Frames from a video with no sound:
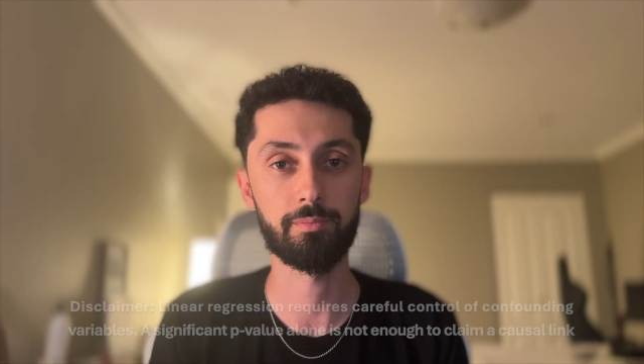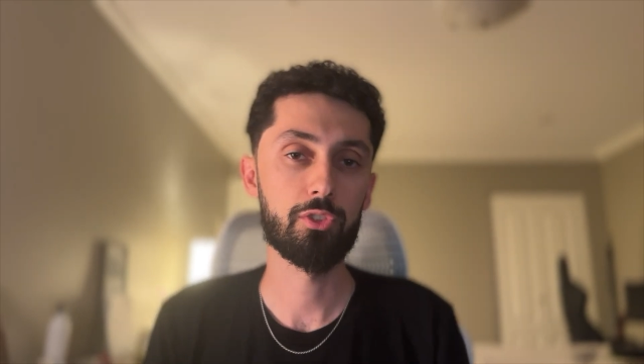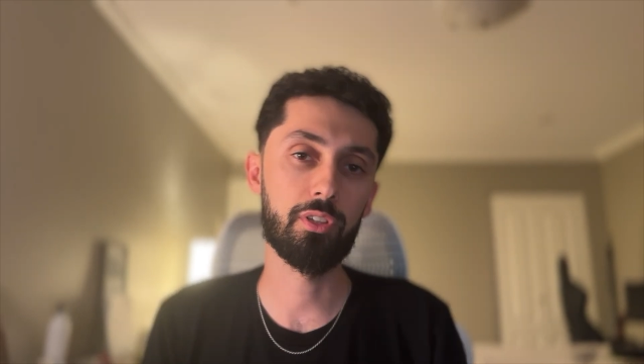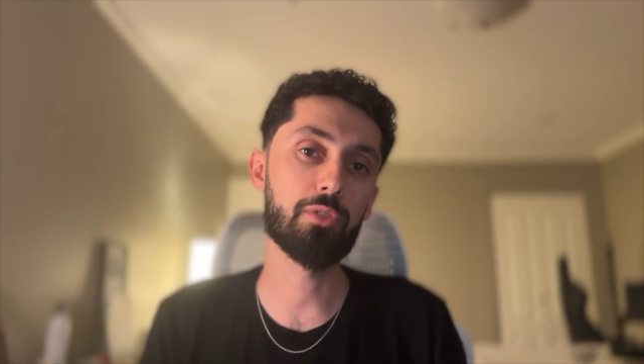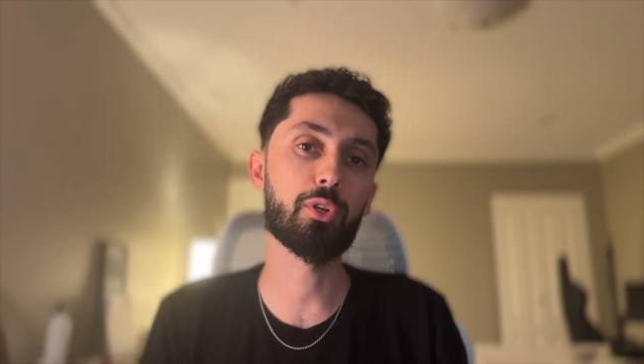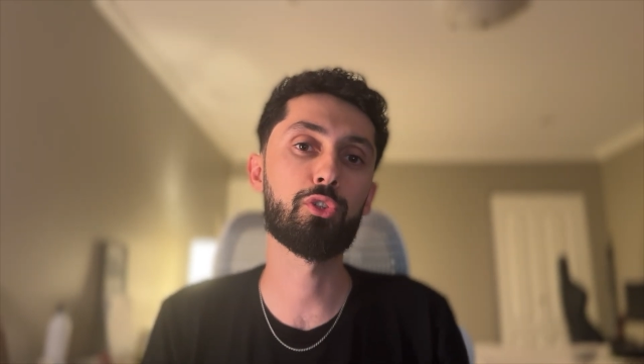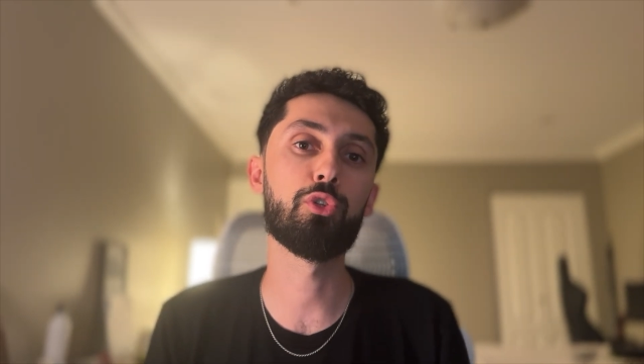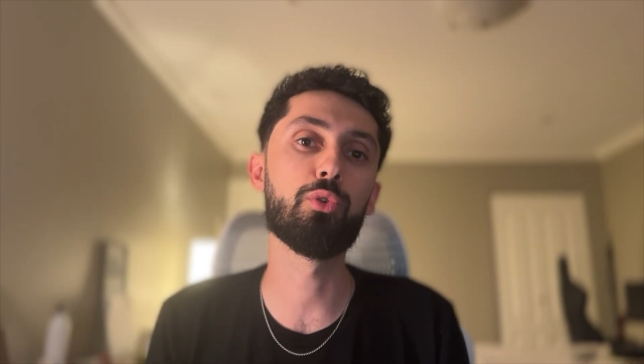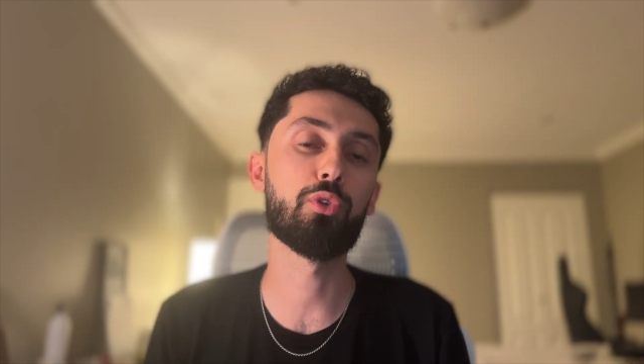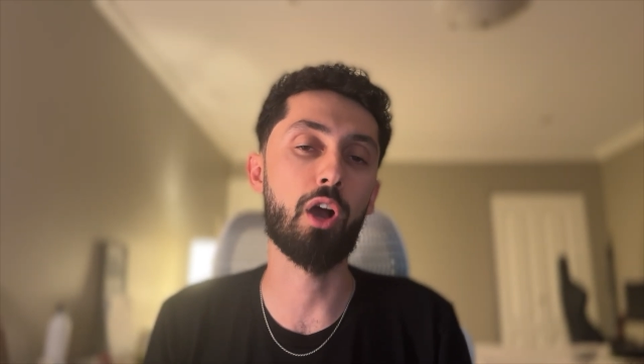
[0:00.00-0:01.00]
So these were
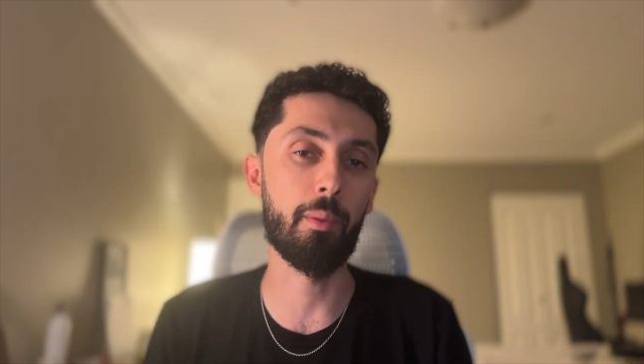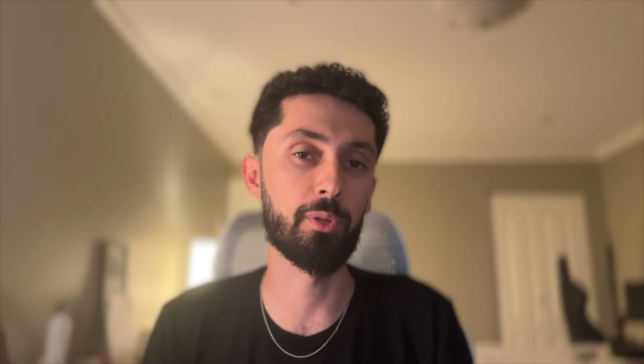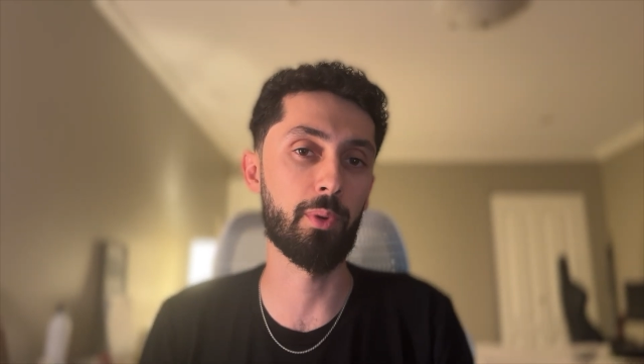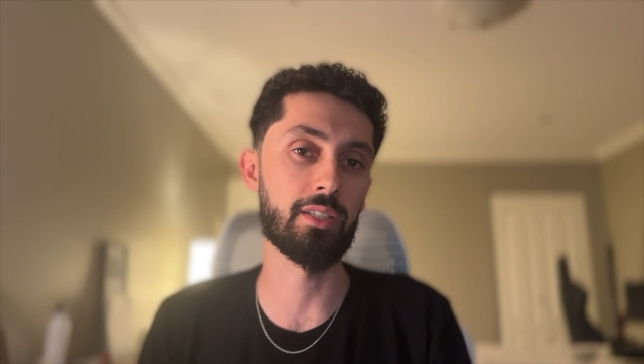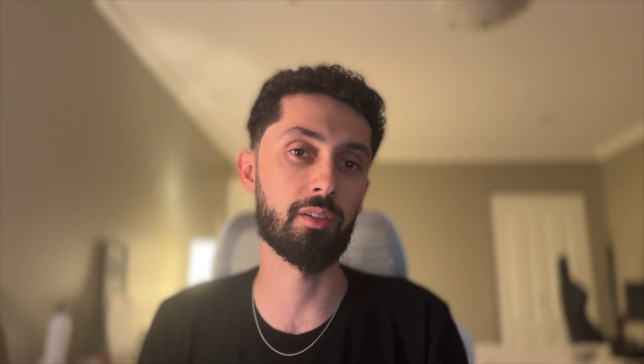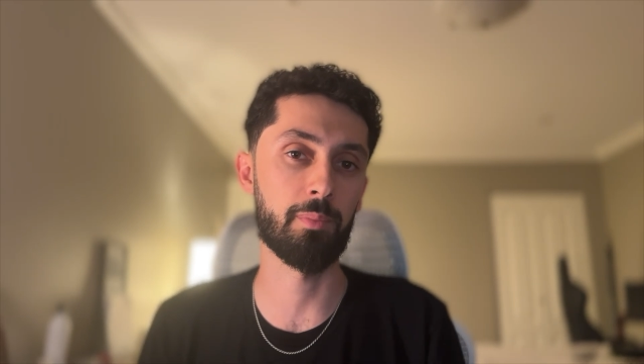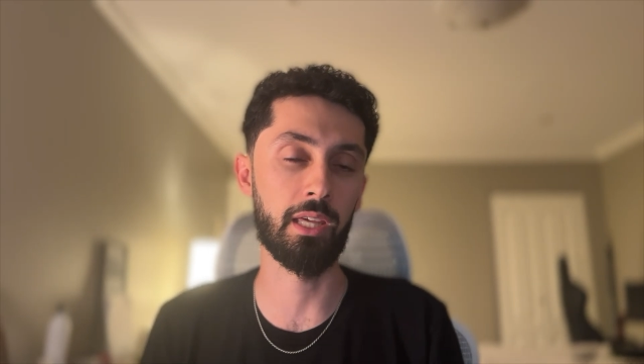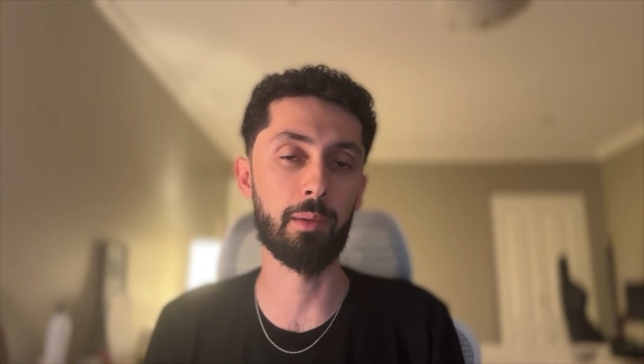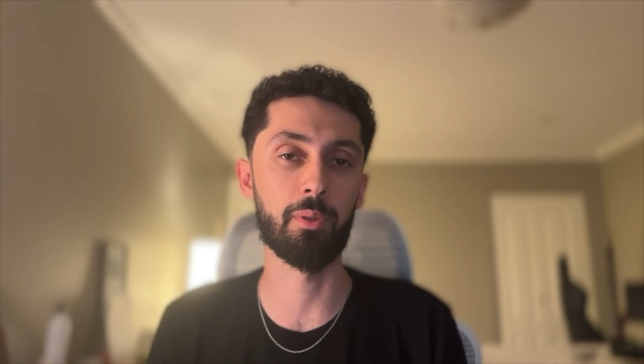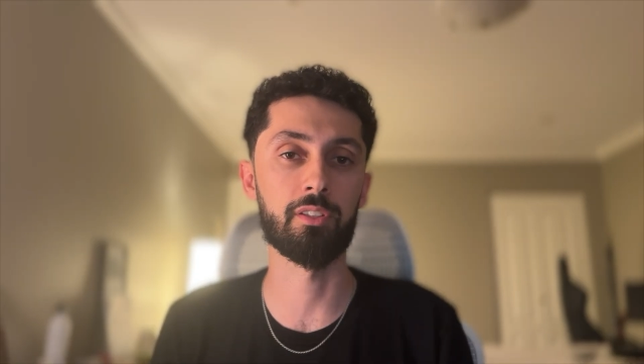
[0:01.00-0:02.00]
2 common ways of
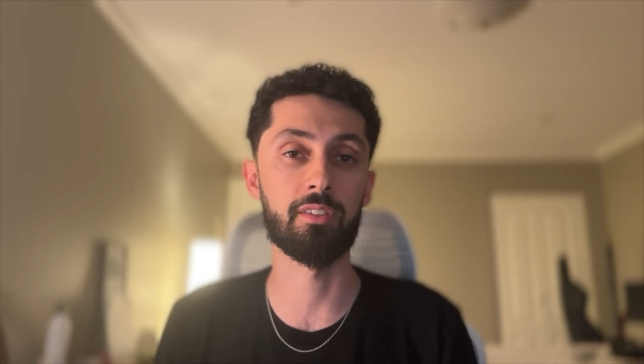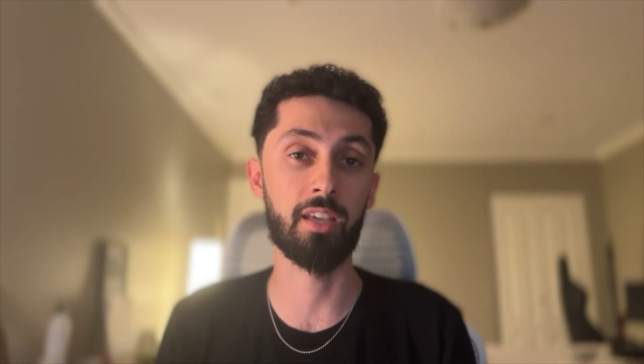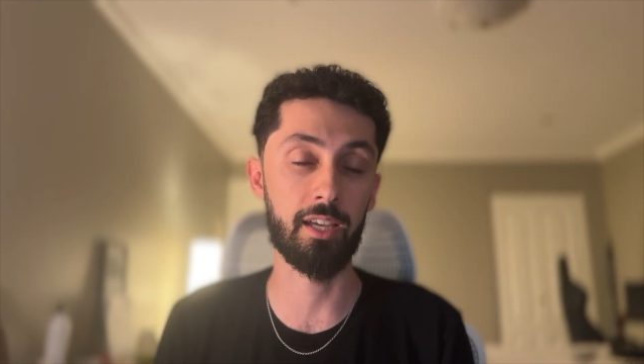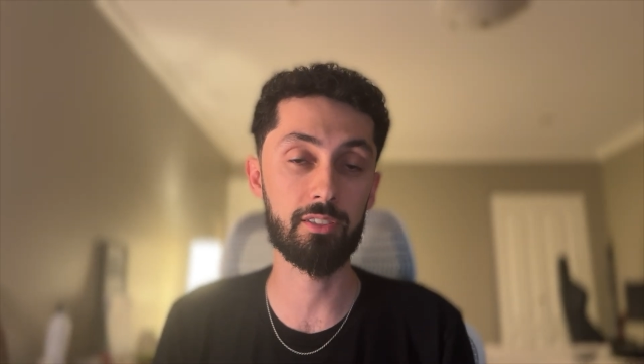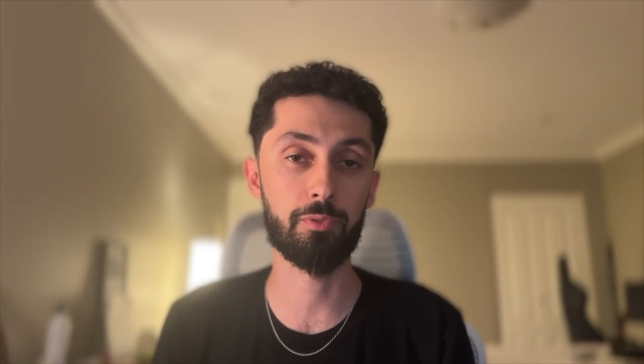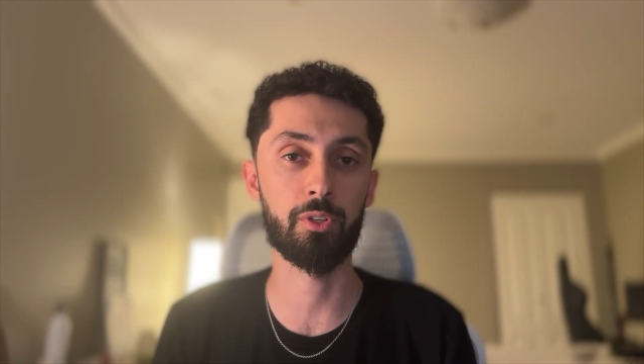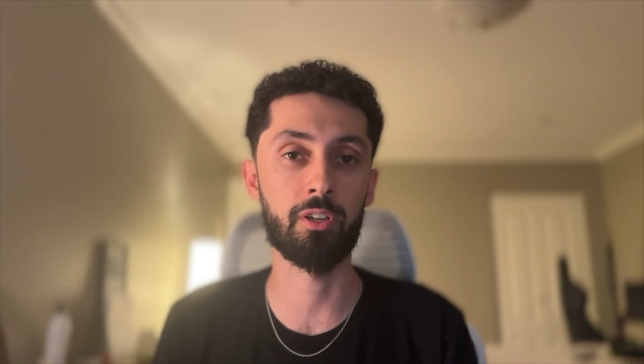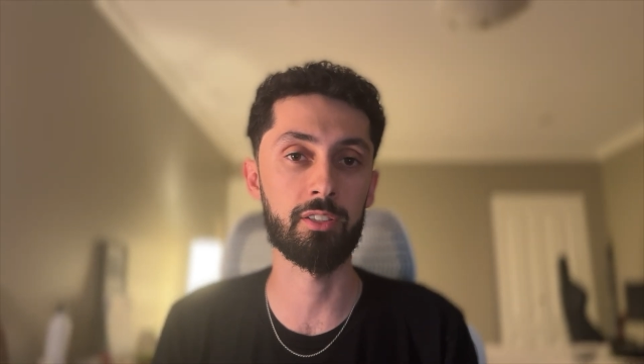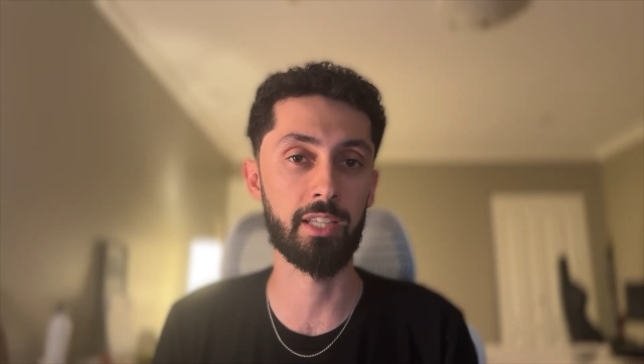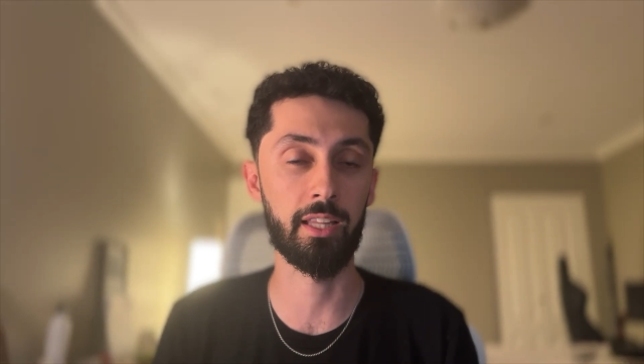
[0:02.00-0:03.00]
being able to test for
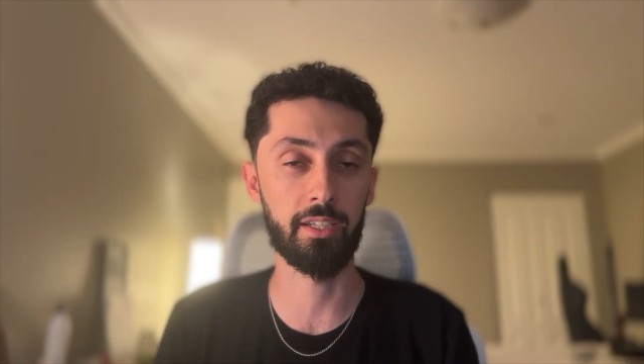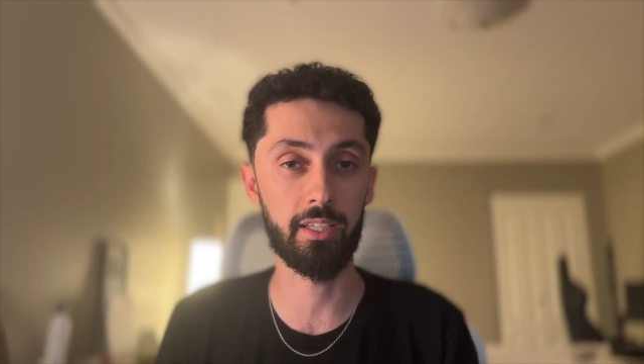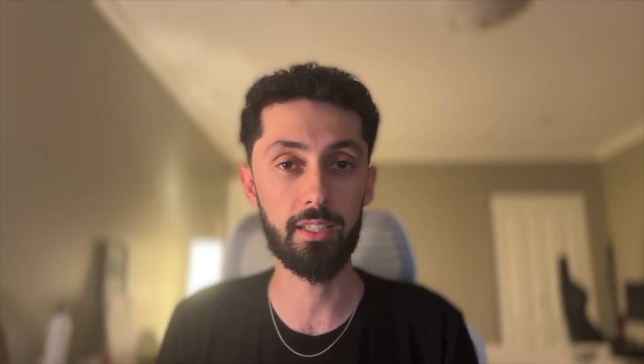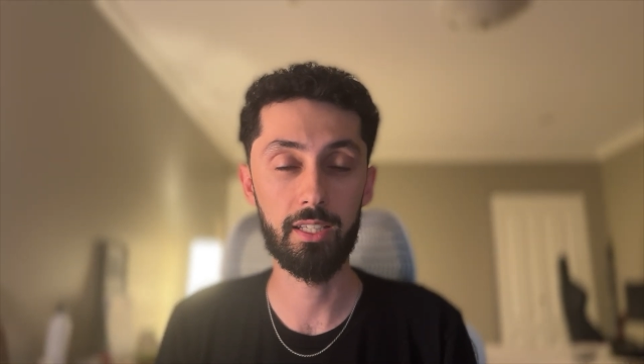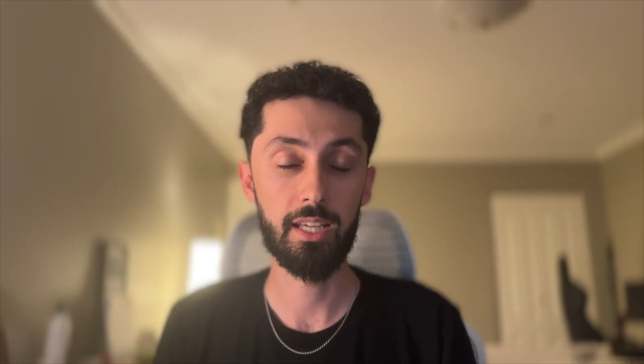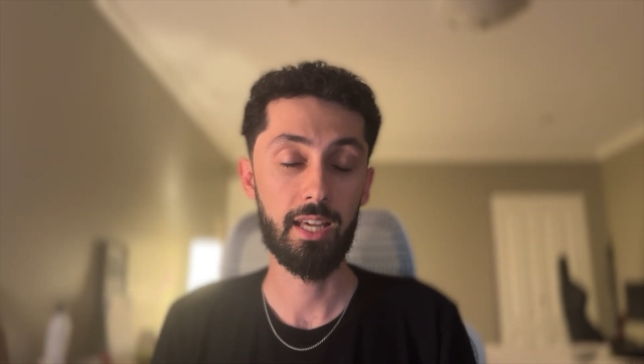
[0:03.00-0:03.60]
causality,